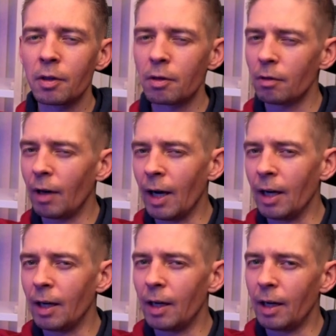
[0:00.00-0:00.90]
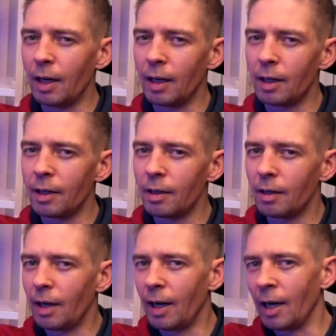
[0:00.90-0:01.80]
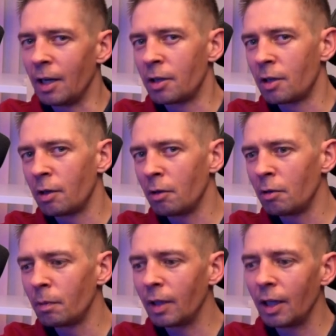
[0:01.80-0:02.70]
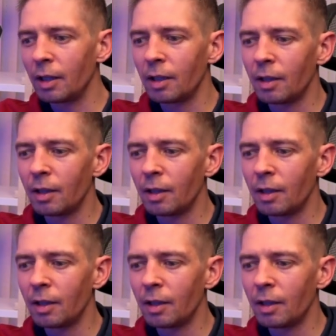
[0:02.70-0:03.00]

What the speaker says: So I assume that